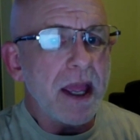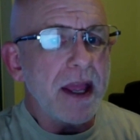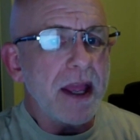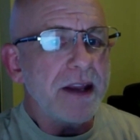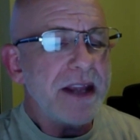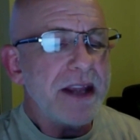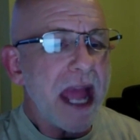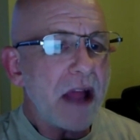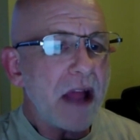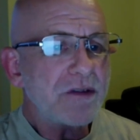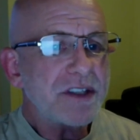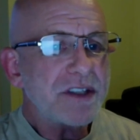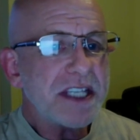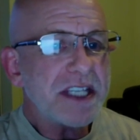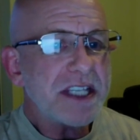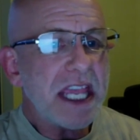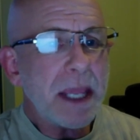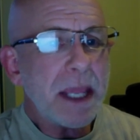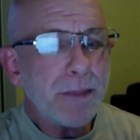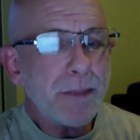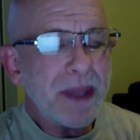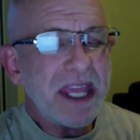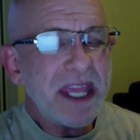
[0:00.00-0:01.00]
Now,
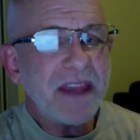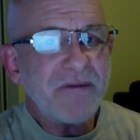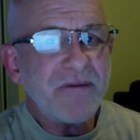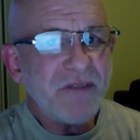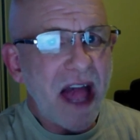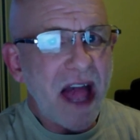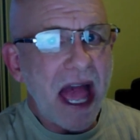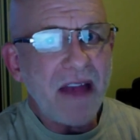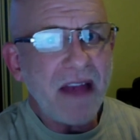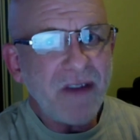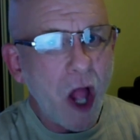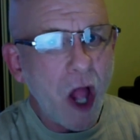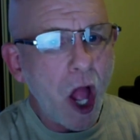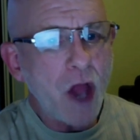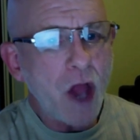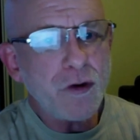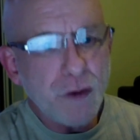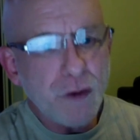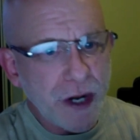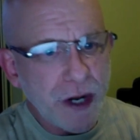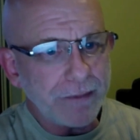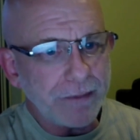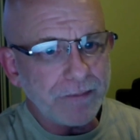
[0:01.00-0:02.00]
T B five
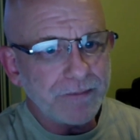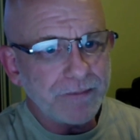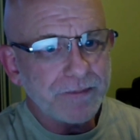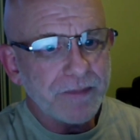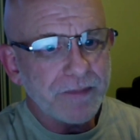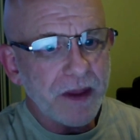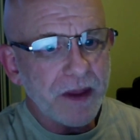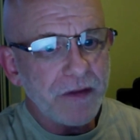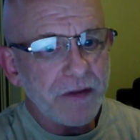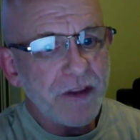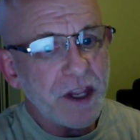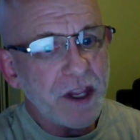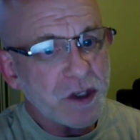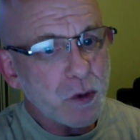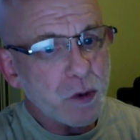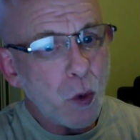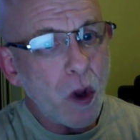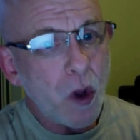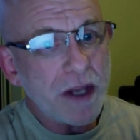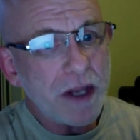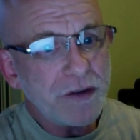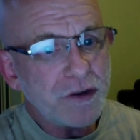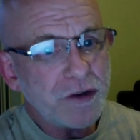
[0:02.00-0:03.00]
hundred, this
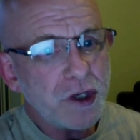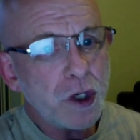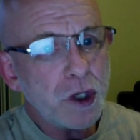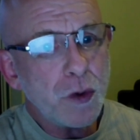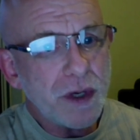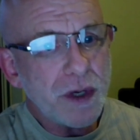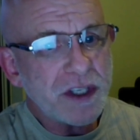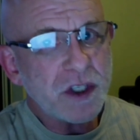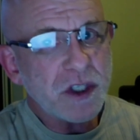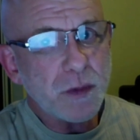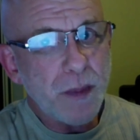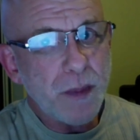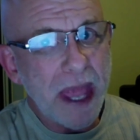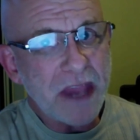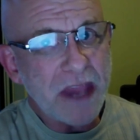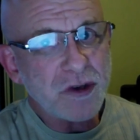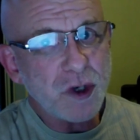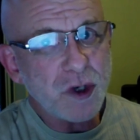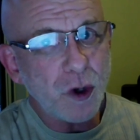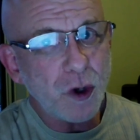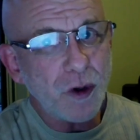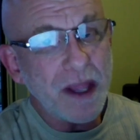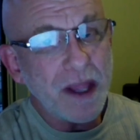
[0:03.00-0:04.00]
one too is
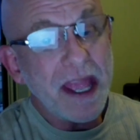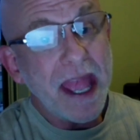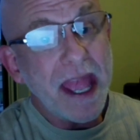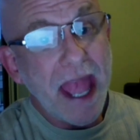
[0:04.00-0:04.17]
special,